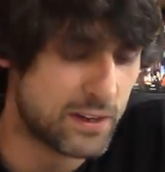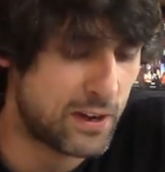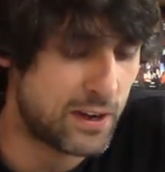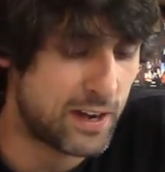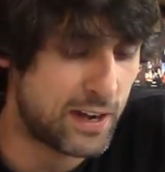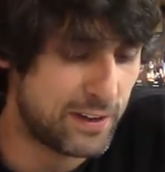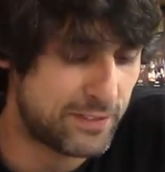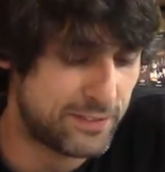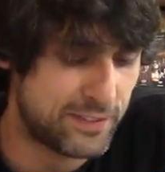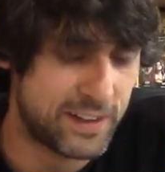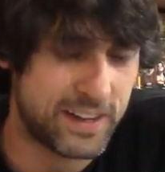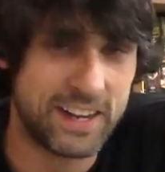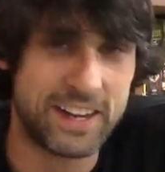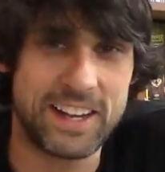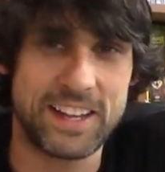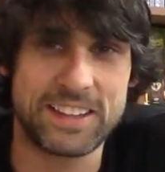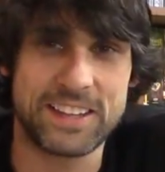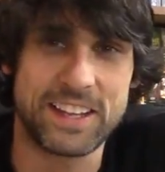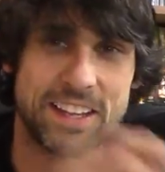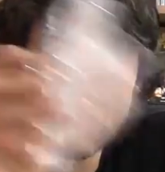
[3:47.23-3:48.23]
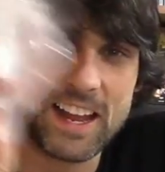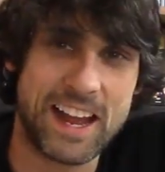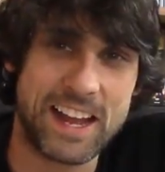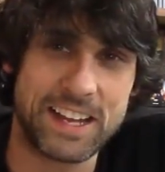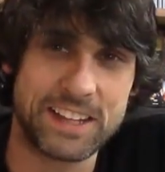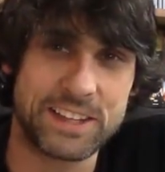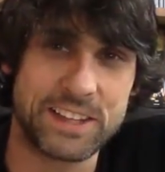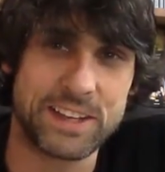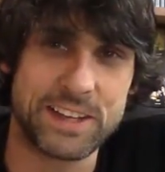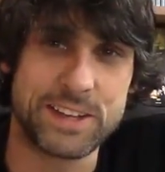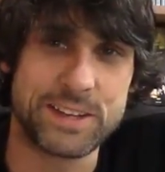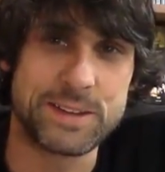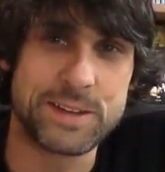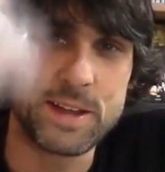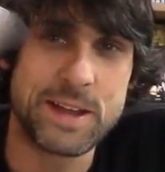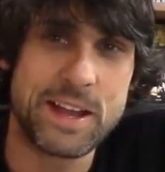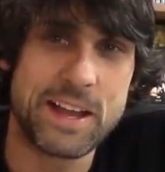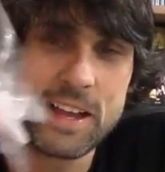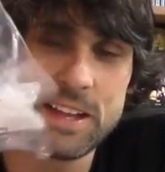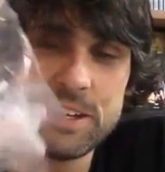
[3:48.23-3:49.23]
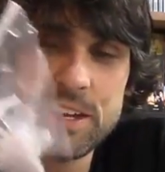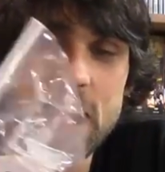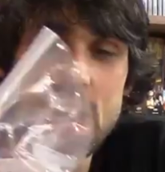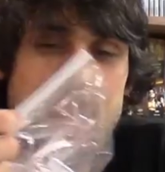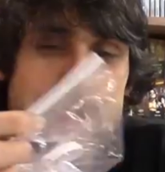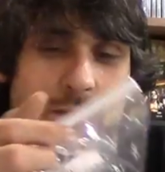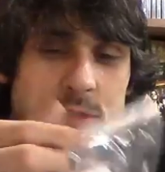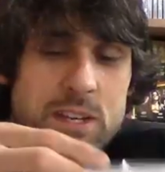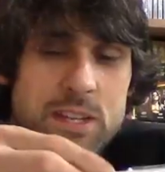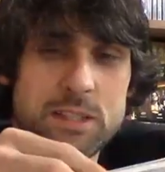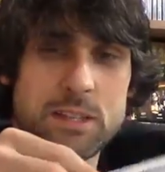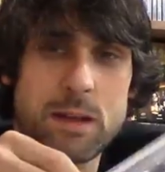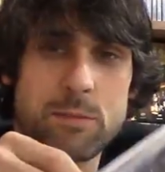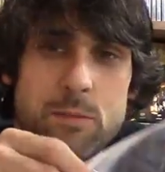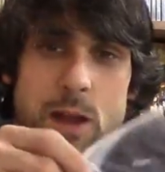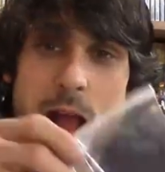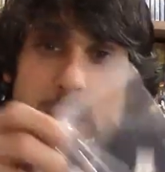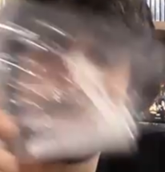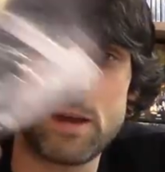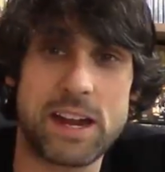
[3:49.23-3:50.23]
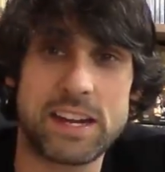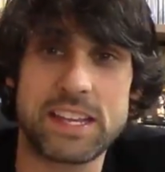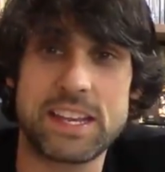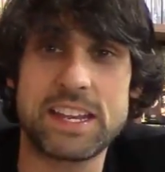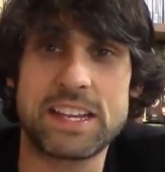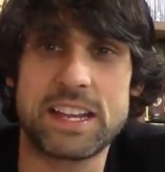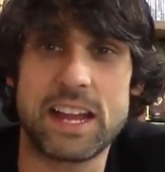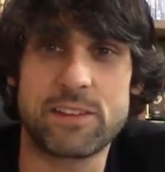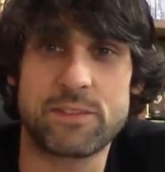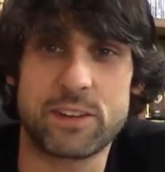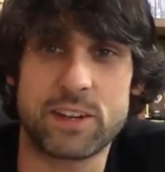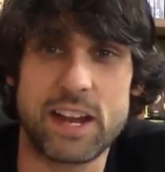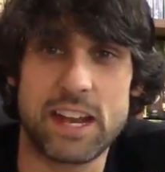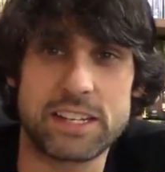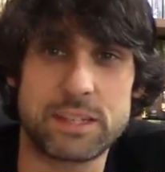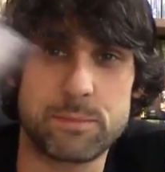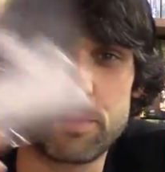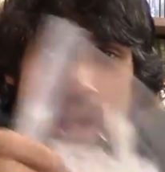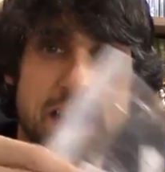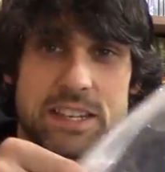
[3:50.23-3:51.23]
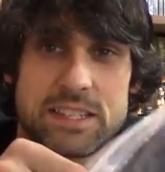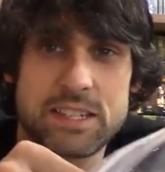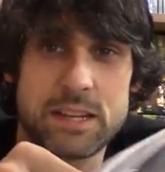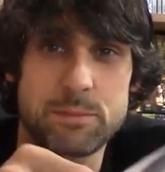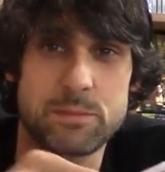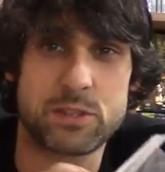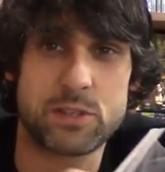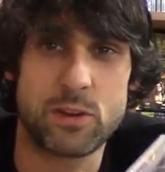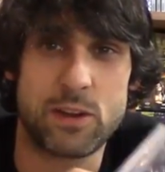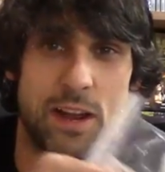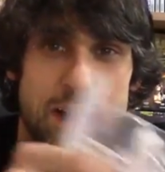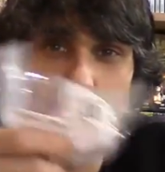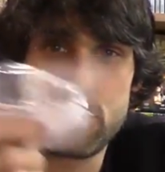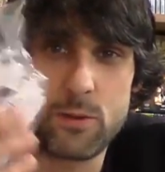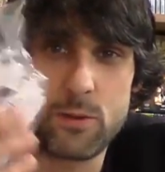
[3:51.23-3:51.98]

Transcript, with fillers: off uh, the uh, the names because I'm, I'm out of ink. I forgot to buy some, so I